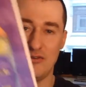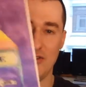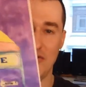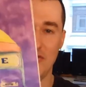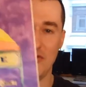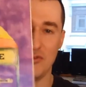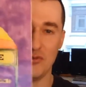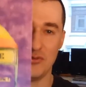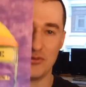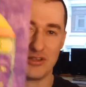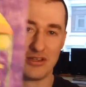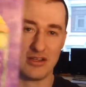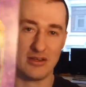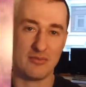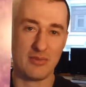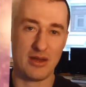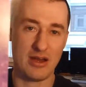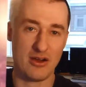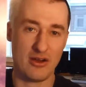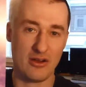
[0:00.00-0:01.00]
reviewed in
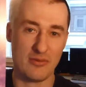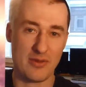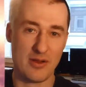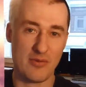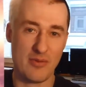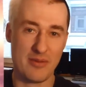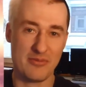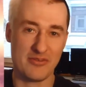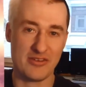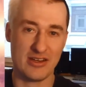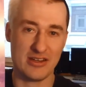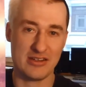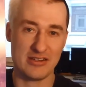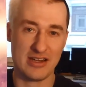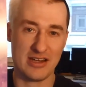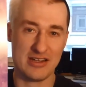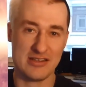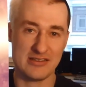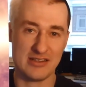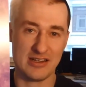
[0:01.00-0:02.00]
my on my website
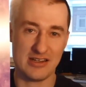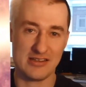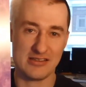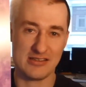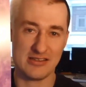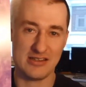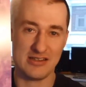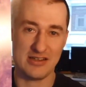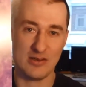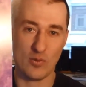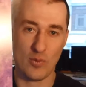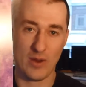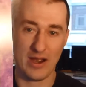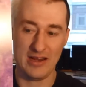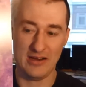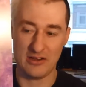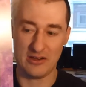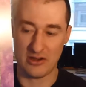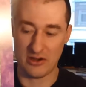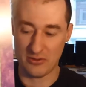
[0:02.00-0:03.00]
Nitestylez a
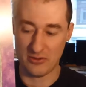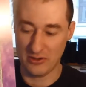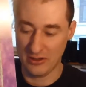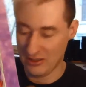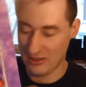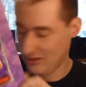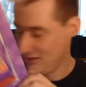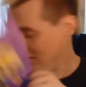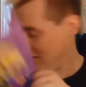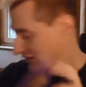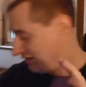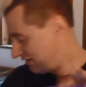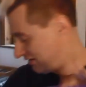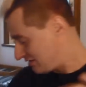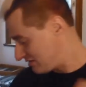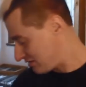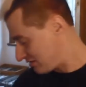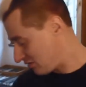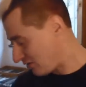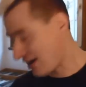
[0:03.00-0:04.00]
while ago.
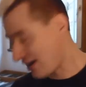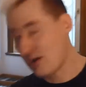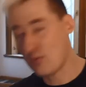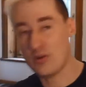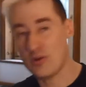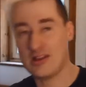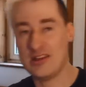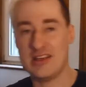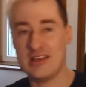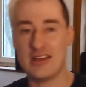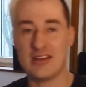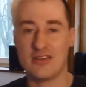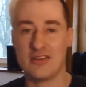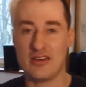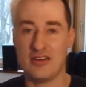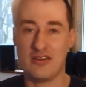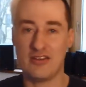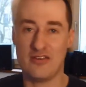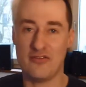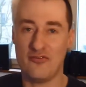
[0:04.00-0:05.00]
So I will link
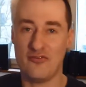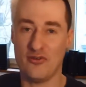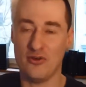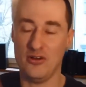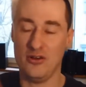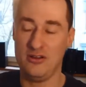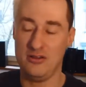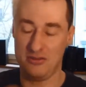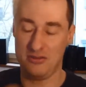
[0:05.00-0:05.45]
the, the full